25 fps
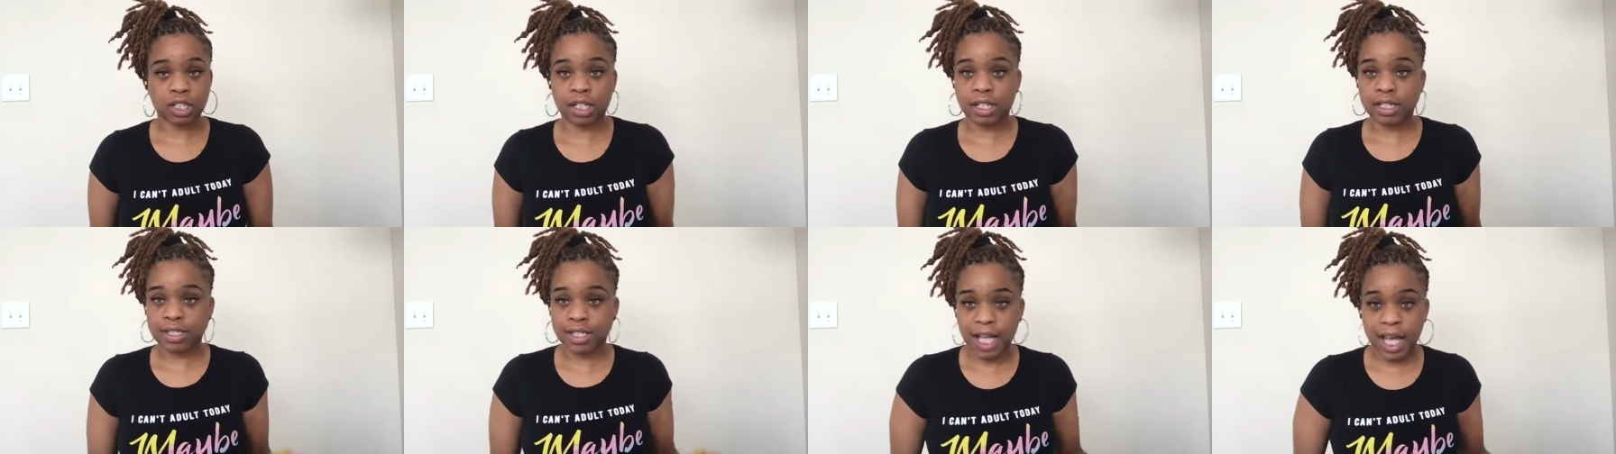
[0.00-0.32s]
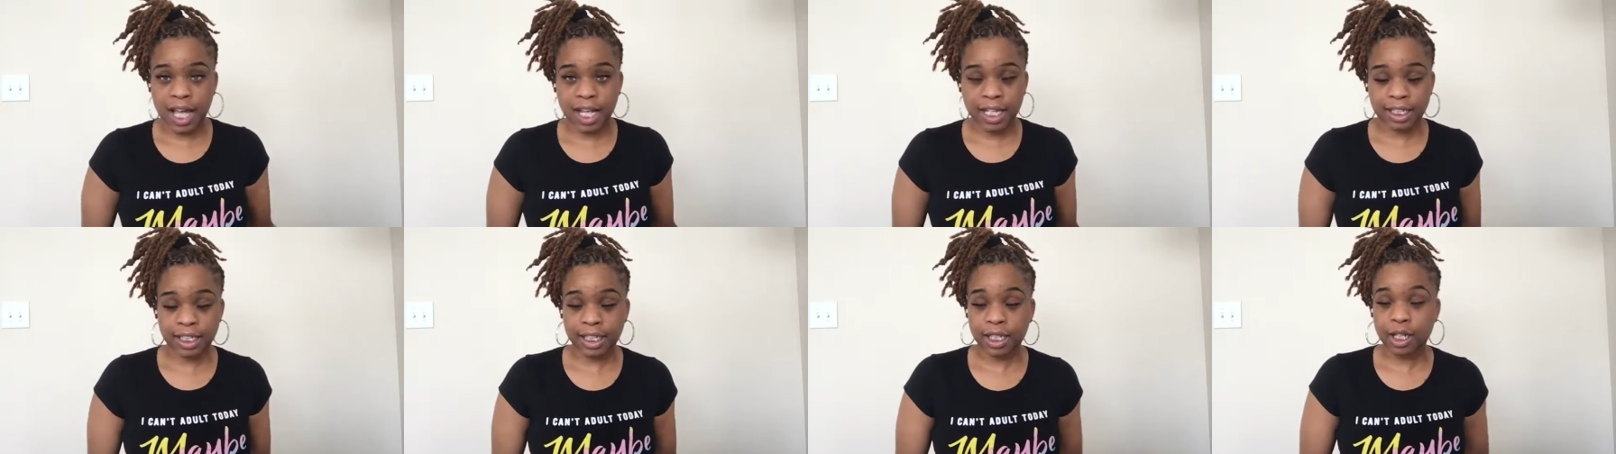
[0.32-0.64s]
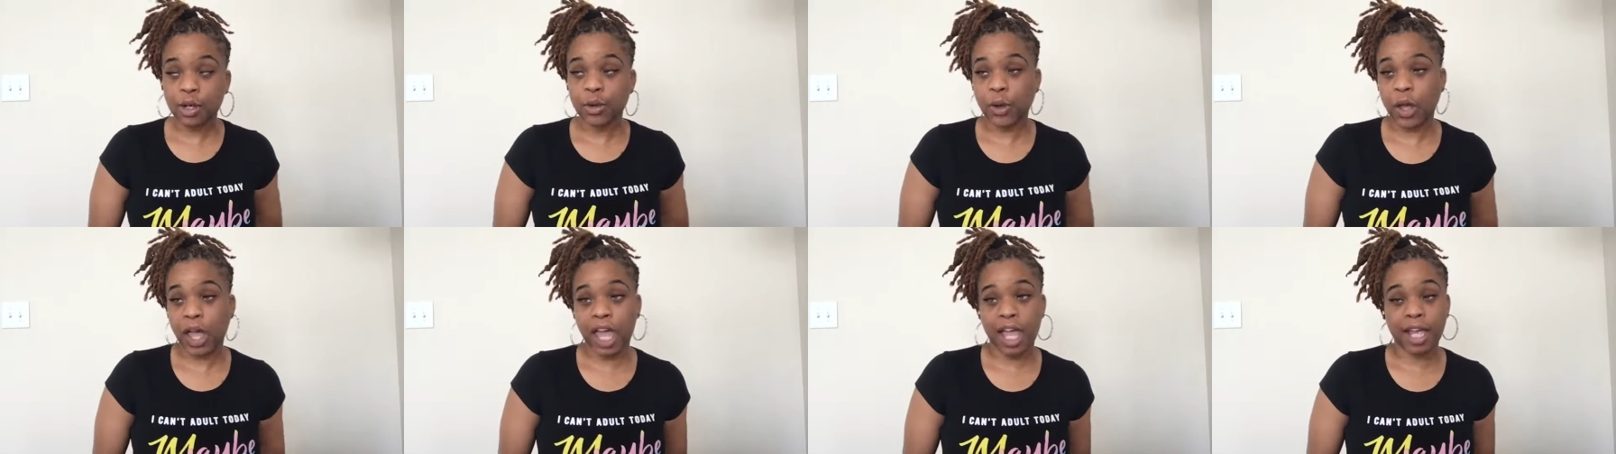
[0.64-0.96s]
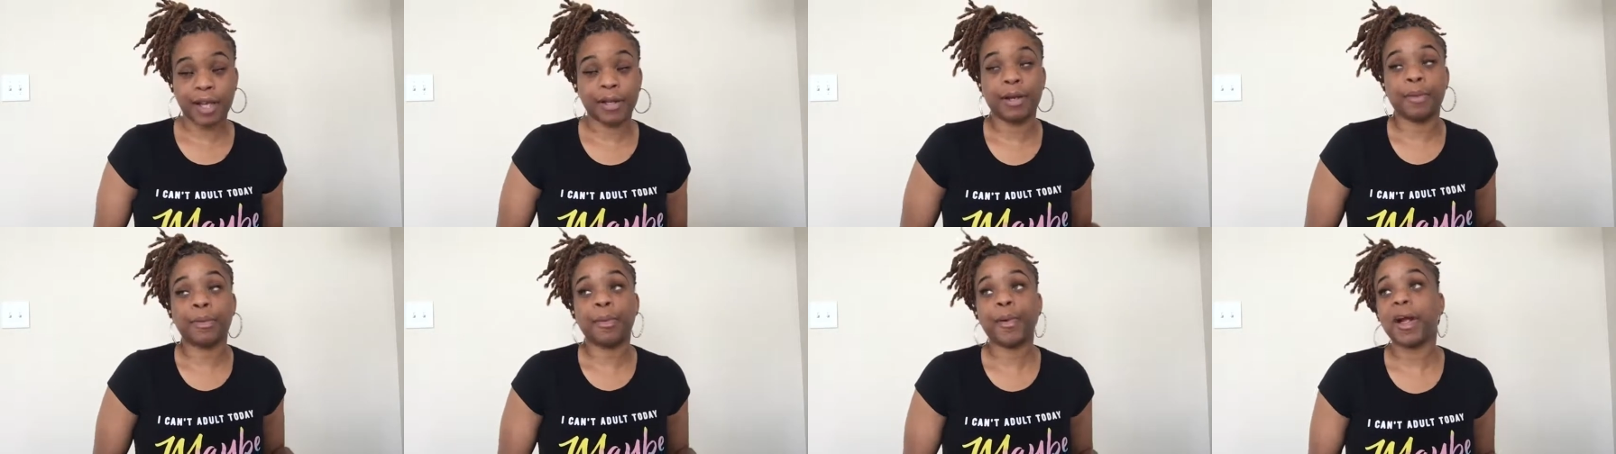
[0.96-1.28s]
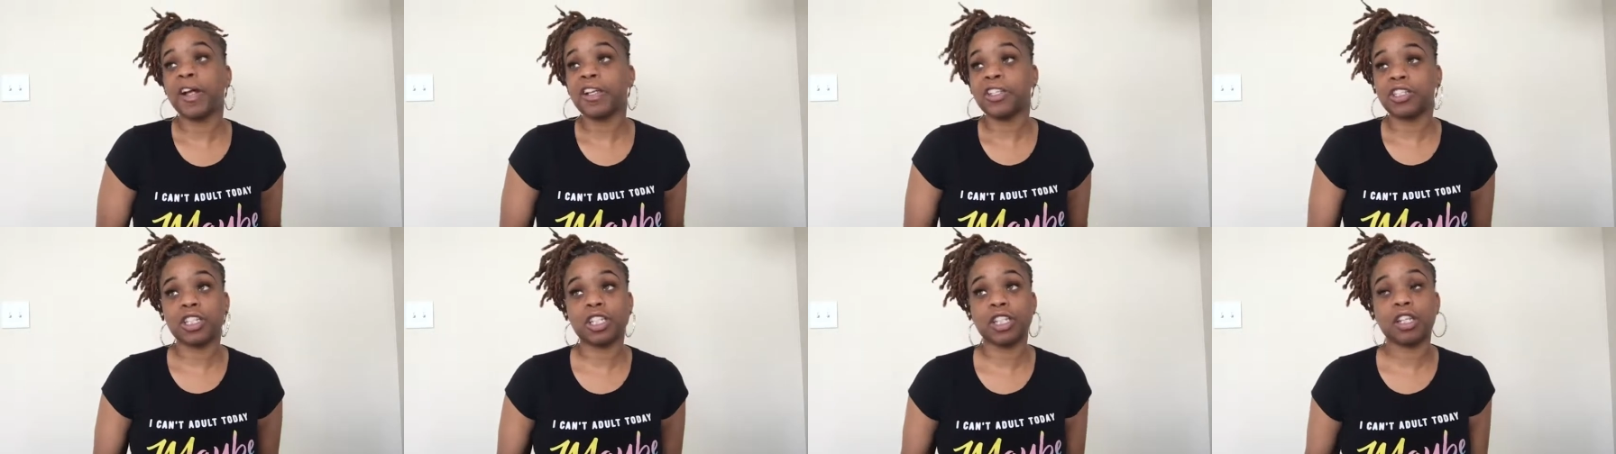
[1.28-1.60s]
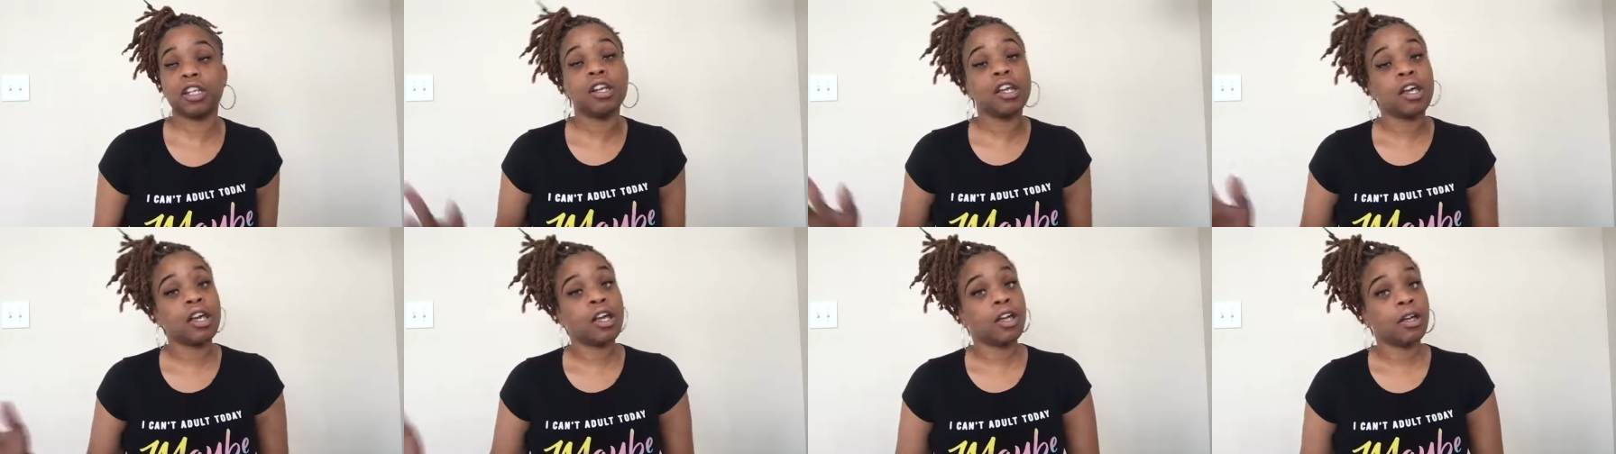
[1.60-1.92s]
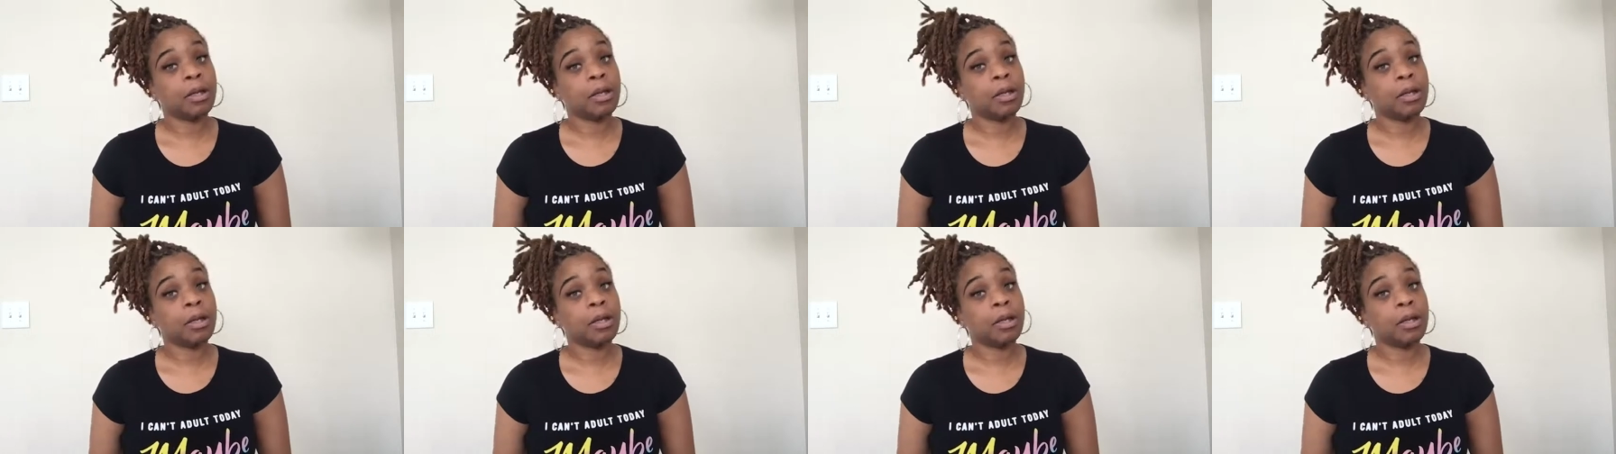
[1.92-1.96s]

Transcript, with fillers: Anxiety, okay. Depression,